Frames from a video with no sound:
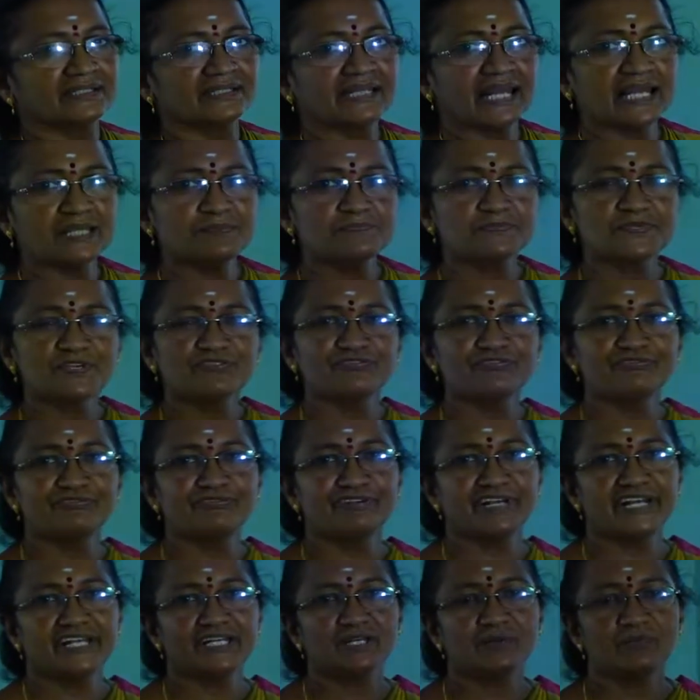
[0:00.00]
Types of
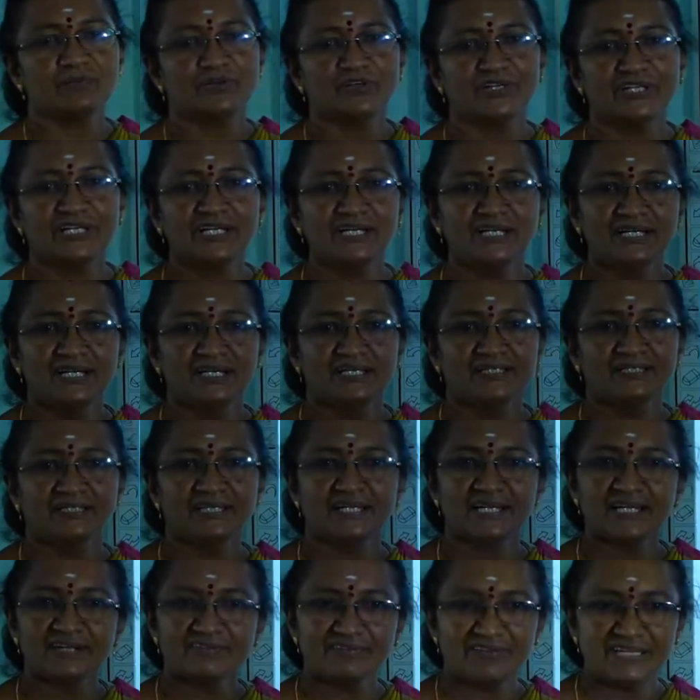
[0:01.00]
data model. There
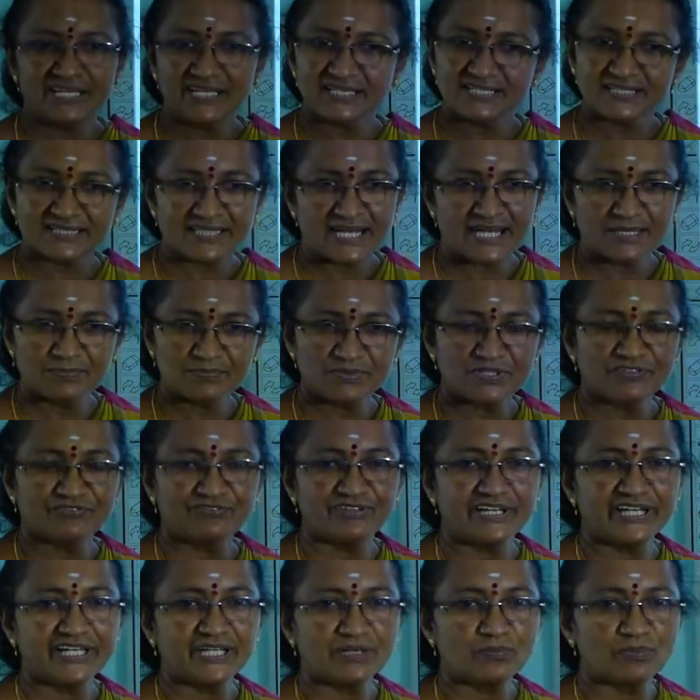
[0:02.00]
are various types of
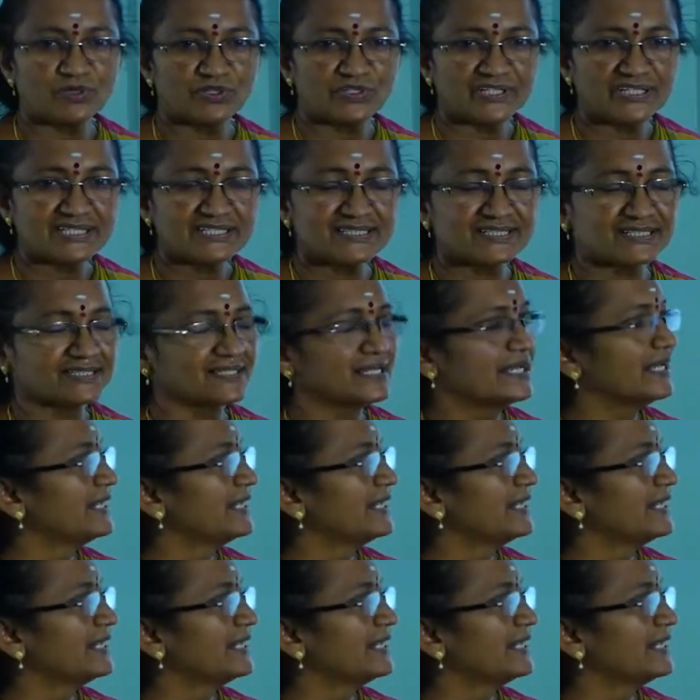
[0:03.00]
data models.